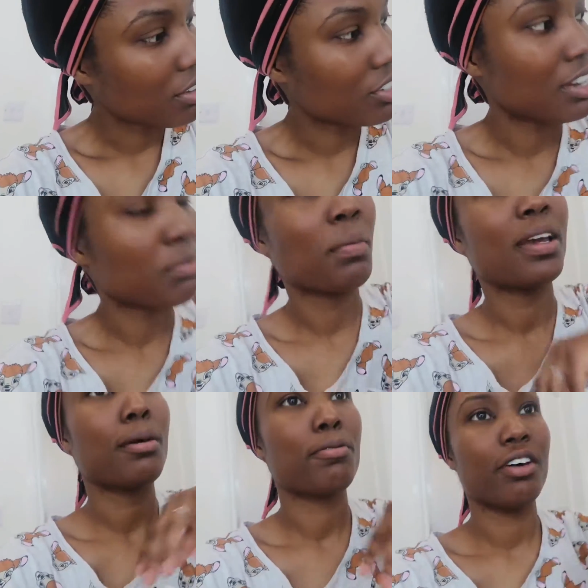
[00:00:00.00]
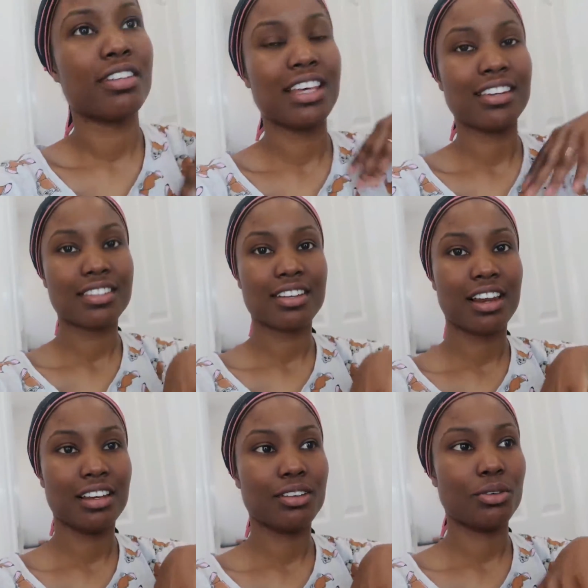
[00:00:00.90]
to think should i do my makeup first then
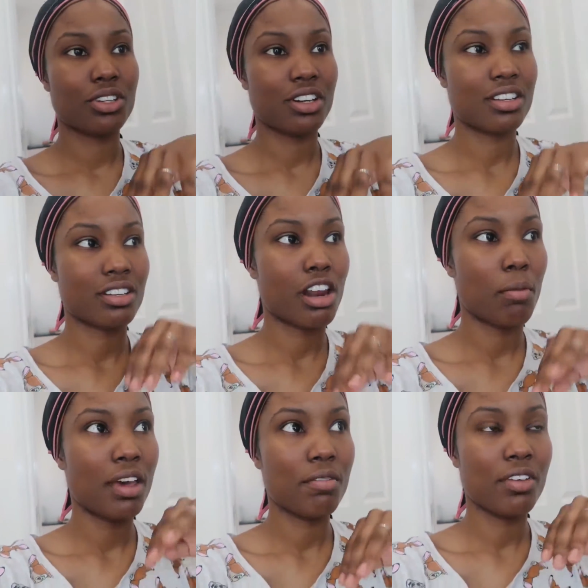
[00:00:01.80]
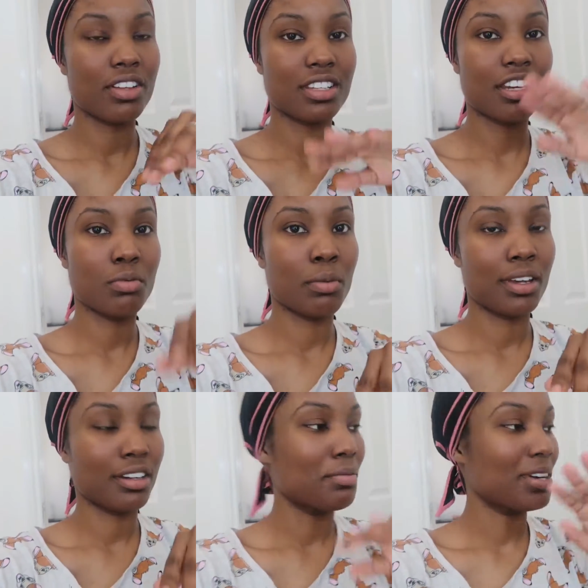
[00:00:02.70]
style it or should i style it on my head first then do my
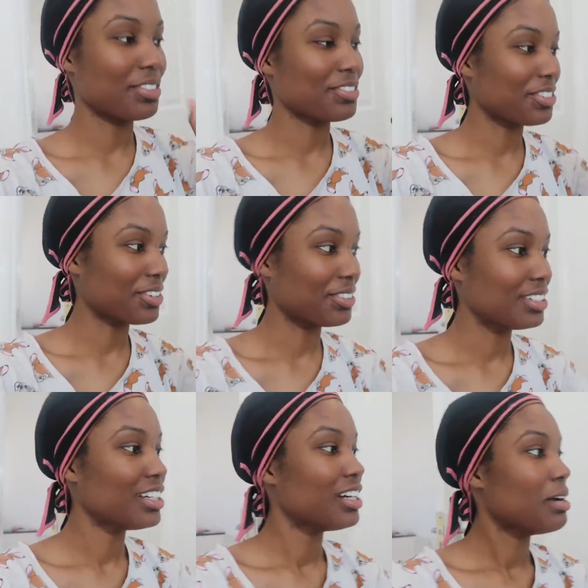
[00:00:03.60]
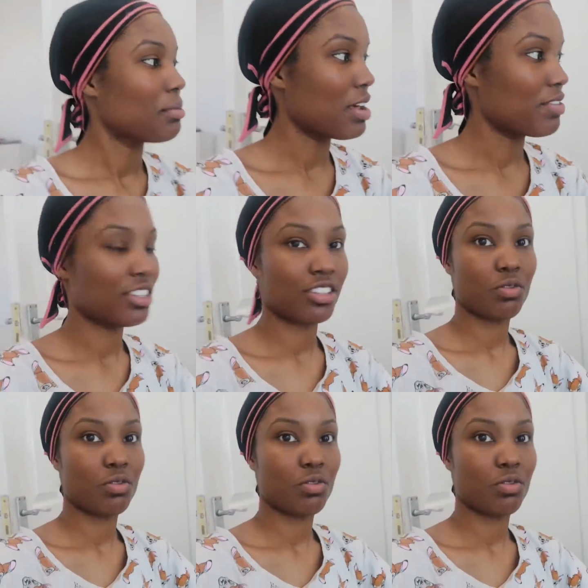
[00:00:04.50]
makeup i don't know but yeah this is